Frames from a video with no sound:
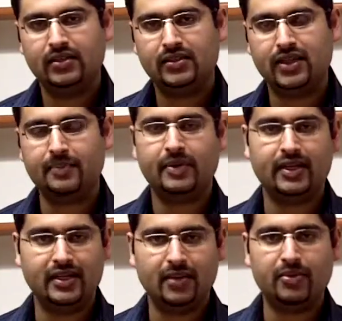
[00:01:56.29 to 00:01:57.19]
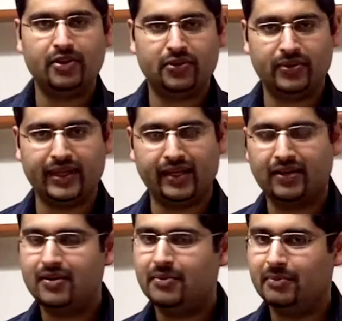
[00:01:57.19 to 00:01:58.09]
Tip number three
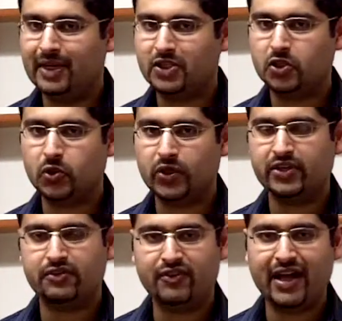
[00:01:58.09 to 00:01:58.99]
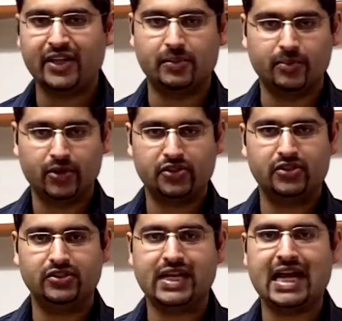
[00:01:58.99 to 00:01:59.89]
make sure you file your
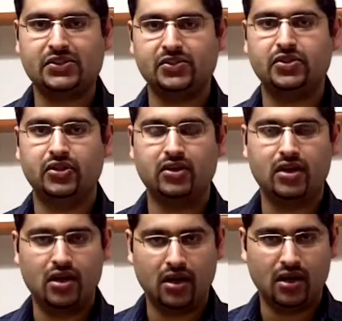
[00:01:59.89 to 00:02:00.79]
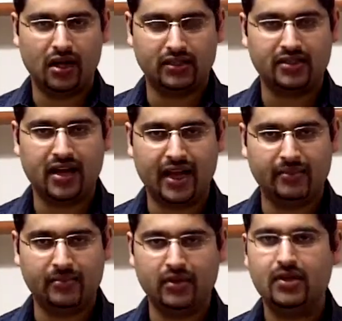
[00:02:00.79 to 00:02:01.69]
personal tax return on
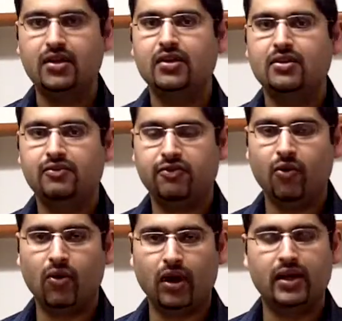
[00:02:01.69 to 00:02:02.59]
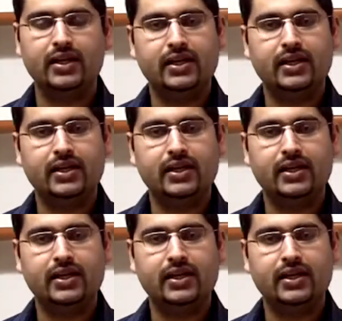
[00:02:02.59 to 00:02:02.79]
time. For